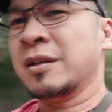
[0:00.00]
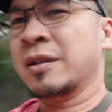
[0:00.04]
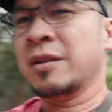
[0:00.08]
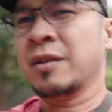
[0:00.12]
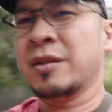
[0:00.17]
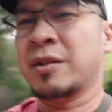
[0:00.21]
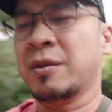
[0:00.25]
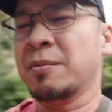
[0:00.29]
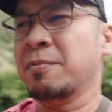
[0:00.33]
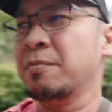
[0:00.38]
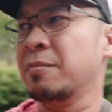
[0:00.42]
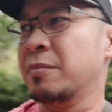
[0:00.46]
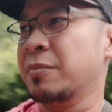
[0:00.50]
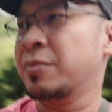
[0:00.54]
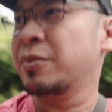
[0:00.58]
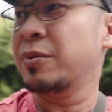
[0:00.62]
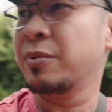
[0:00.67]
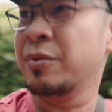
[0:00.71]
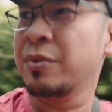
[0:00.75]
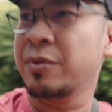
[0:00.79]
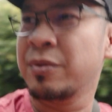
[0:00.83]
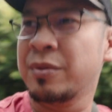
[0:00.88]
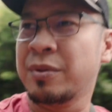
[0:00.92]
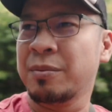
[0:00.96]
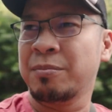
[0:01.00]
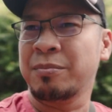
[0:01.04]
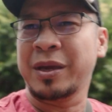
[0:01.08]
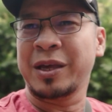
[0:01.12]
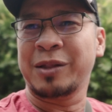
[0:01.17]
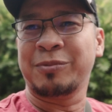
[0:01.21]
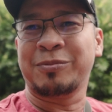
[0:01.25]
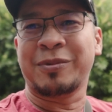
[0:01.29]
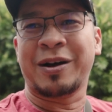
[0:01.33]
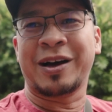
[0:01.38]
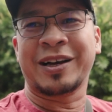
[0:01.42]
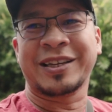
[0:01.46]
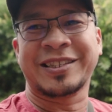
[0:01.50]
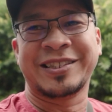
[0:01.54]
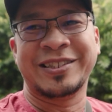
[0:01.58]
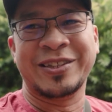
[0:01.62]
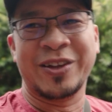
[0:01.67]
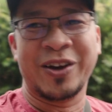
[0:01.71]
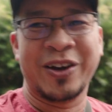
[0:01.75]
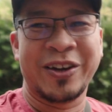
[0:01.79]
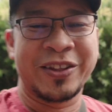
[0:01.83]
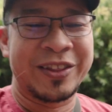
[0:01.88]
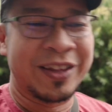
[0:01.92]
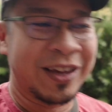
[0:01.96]
the mailbox,
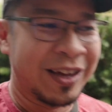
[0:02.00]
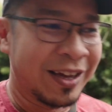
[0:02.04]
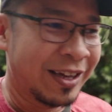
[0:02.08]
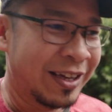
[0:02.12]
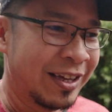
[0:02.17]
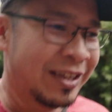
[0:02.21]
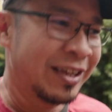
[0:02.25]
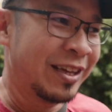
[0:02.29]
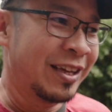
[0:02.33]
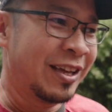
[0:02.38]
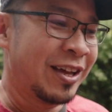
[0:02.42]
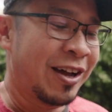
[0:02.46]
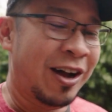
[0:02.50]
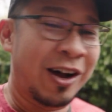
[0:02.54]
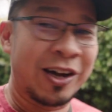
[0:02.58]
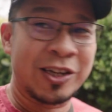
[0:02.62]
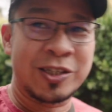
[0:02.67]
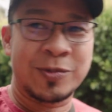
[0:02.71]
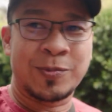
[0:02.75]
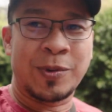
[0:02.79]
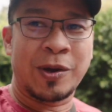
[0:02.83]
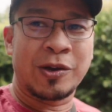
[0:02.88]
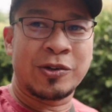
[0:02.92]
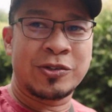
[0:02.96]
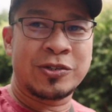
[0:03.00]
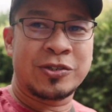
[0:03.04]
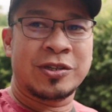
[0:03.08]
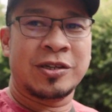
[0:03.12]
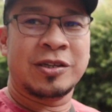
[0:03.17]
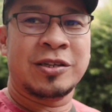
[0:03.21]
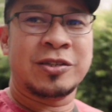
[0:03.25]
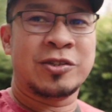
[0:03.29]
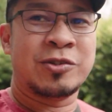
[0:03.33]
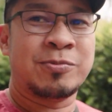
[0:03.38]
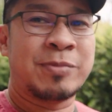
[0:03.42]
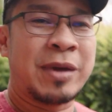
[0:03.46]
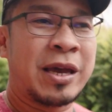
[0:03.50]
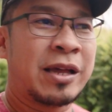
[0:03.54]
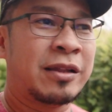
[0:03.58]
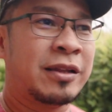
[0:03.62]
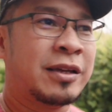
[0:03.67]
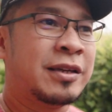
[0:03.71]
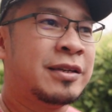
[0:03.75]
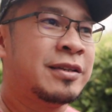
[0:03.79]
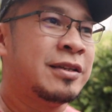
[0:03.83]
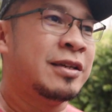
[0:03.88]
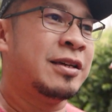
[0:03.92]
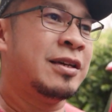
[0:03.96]
no, the Post to mail
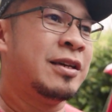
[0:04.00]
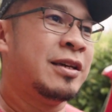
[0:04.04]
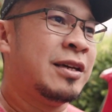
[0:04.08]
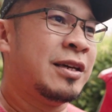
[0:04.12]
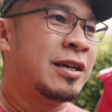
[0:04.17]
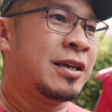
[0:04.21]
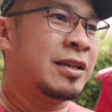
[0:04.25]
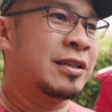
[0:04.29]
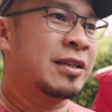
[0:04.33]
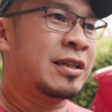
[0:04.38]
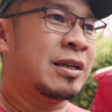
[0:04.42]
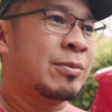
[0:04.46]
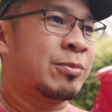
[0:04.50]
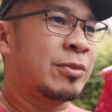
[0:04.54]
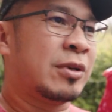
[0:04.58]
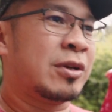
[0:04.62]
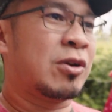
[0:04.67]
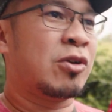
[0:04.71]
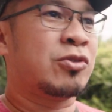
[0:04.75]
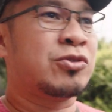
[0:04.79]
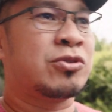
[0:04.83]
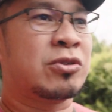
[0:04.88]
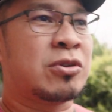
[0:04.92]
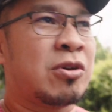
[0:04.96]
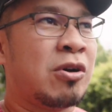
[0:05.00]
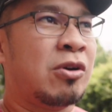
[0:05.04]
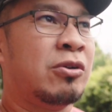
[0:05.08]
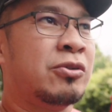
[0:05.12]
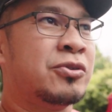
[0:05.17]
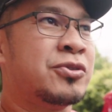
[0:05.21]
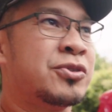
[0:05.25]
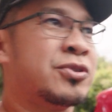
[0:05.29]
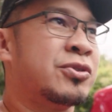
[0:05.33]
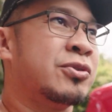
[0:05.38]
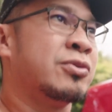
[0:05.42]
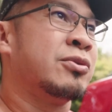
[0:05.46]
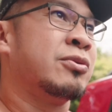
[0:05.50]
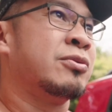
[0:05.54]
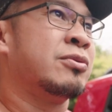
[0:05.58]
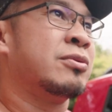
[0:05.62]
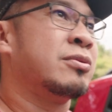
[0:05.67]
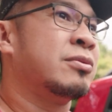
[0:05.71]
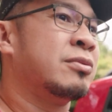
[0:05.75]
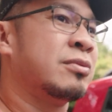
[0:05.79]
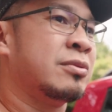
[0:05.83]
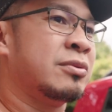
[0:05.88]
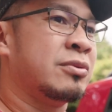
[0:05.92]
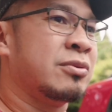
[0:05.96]
it, and then I'm gonna go to Kohl's to
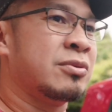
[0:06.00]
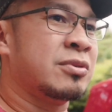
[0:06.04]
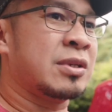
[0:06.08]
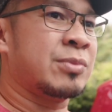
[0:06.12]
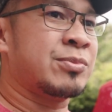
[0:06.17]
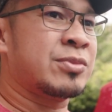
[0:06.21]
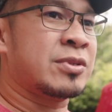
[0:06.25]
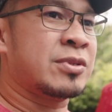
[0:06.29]
do some